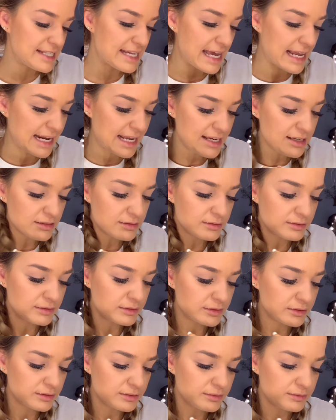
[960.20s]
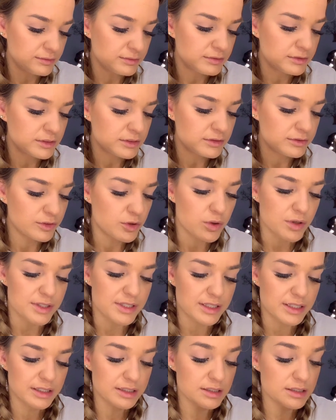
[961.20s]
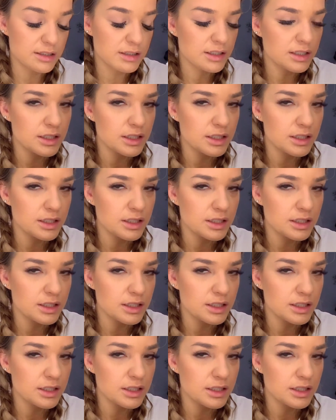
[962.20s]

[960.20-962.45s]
Teddy. Of course it is.